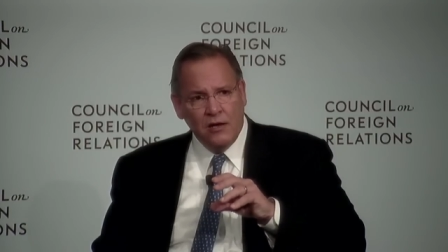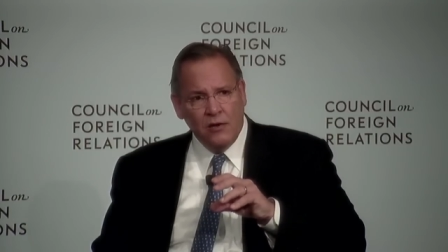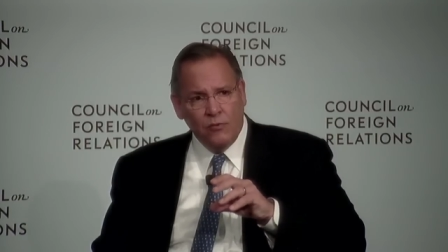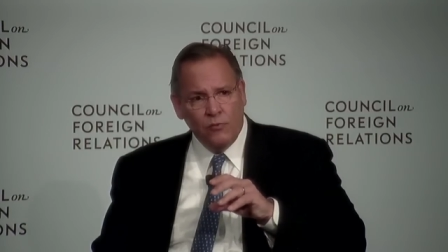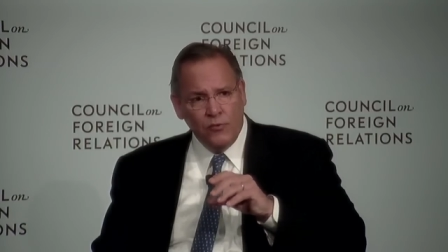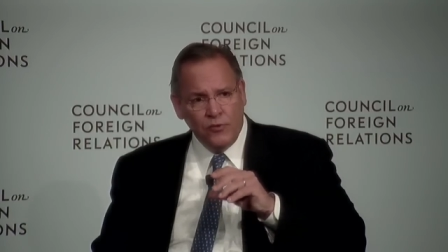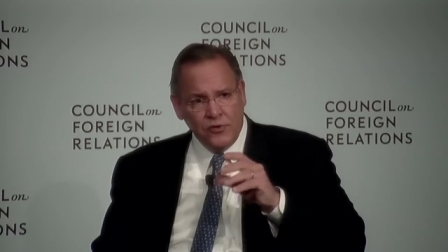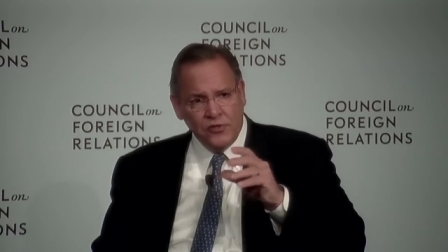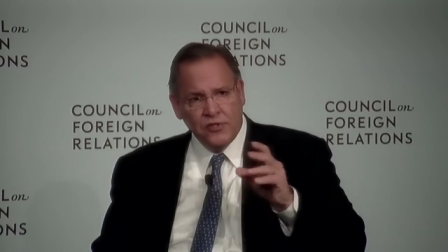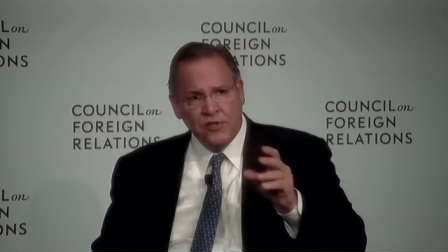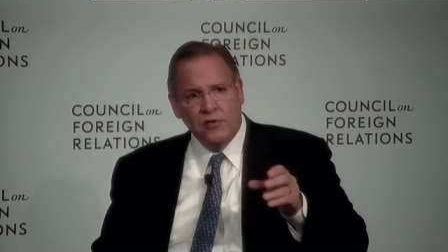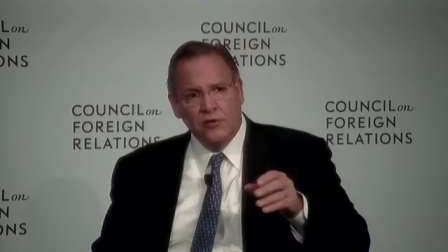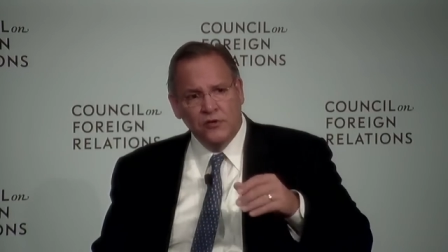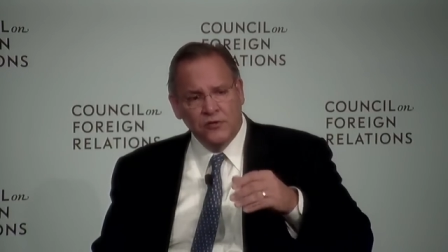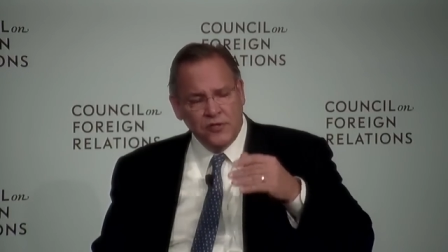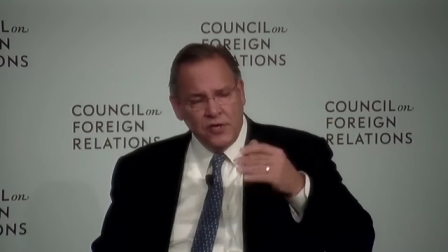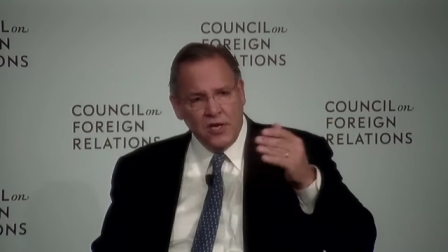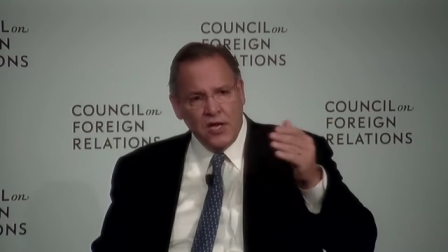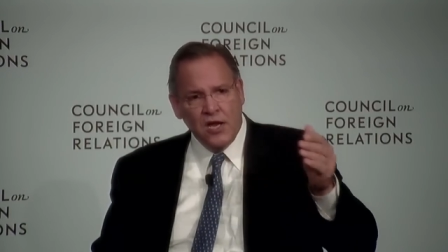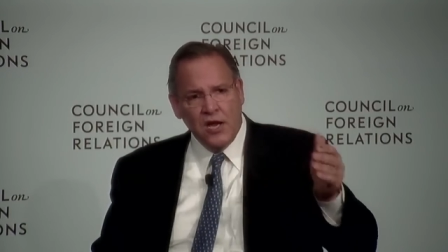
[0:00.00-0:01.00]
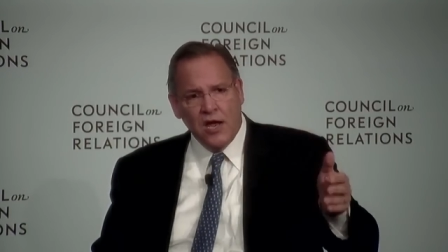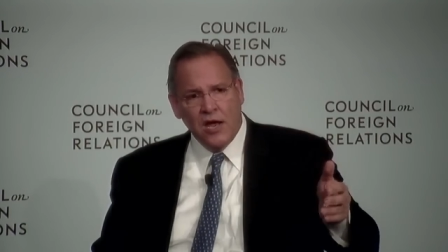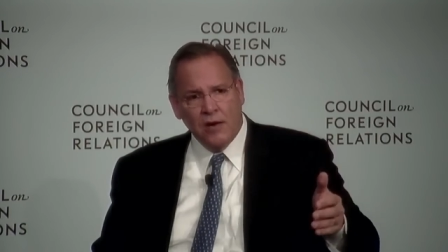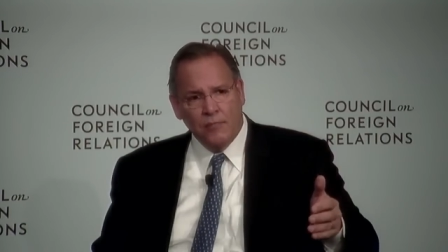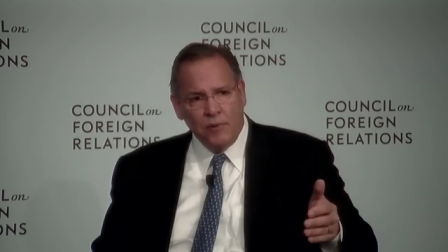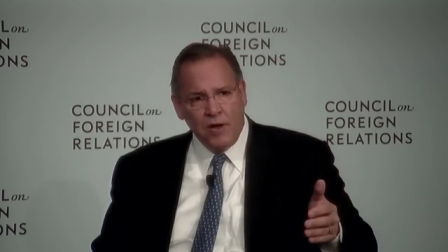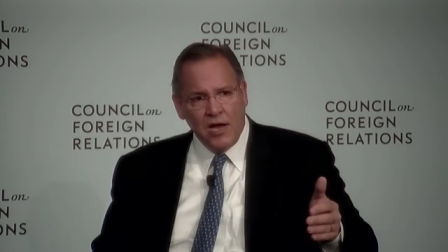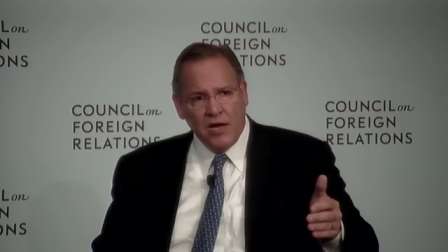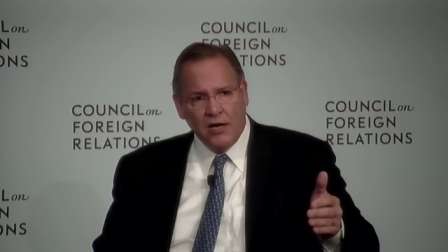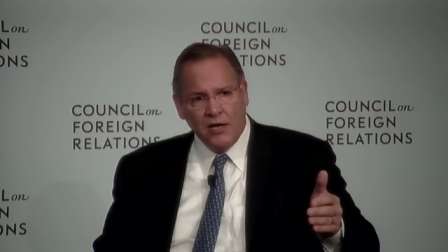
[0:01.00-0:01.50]
with the skills that he had
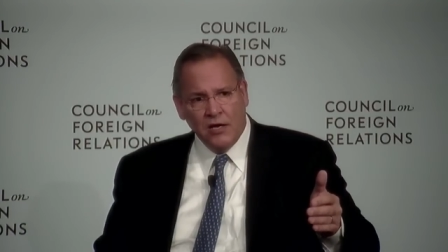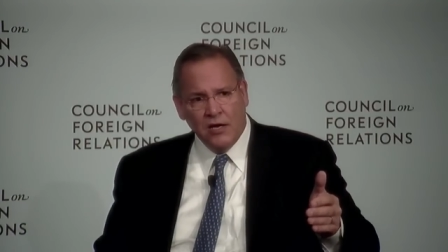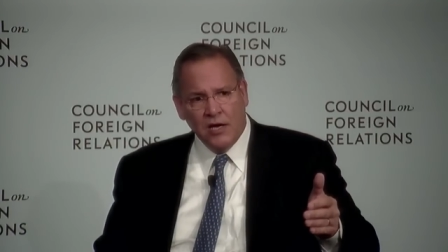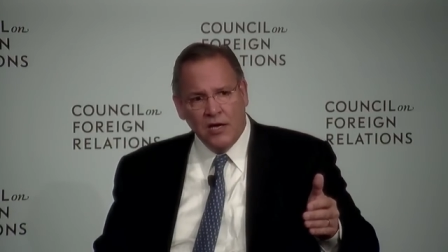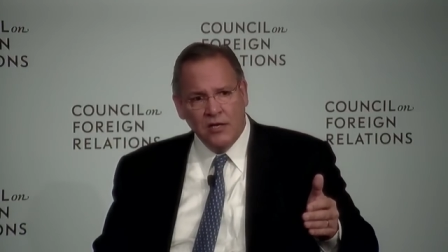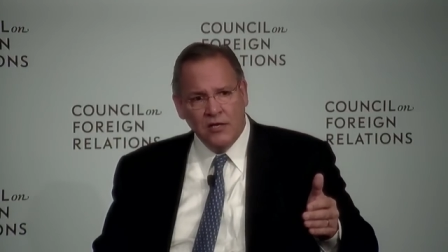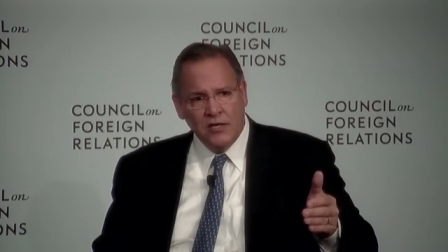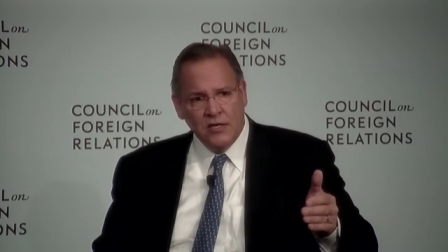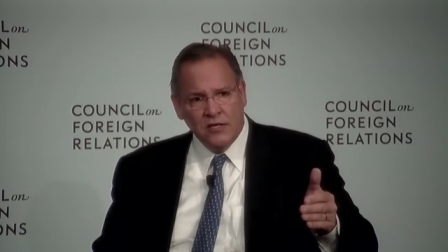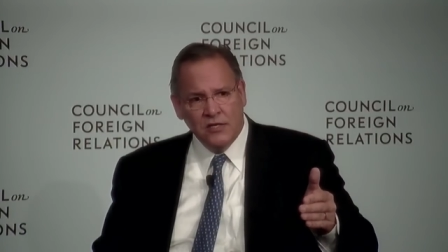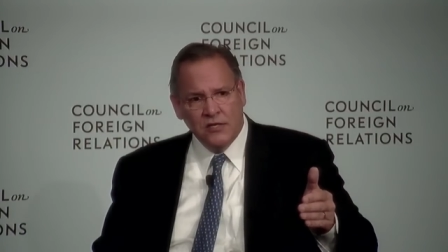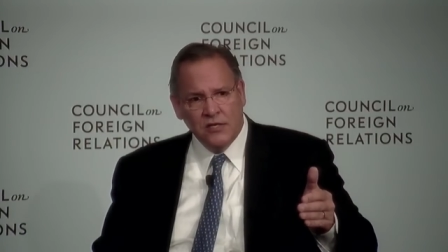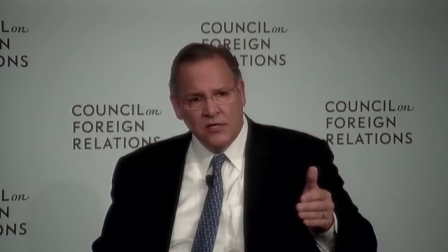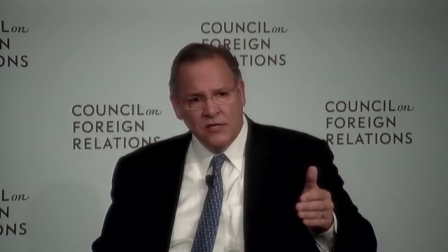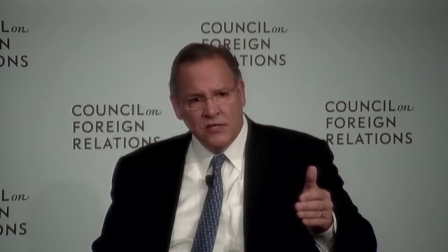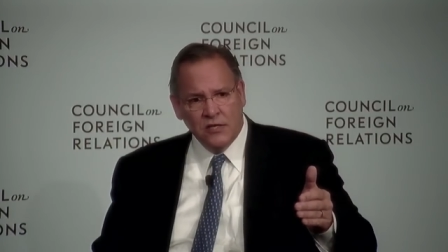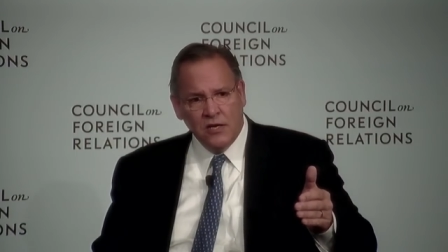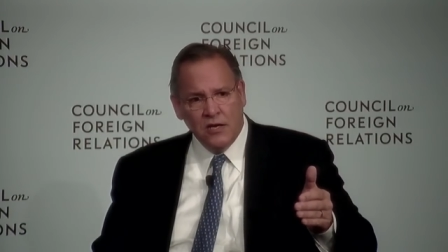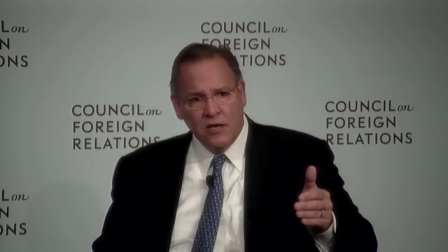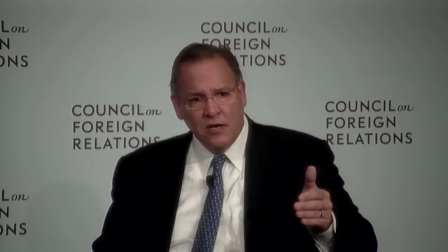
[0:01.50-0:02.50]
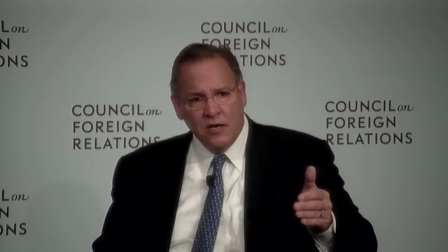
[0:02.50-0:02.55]
back in nineteen sixty.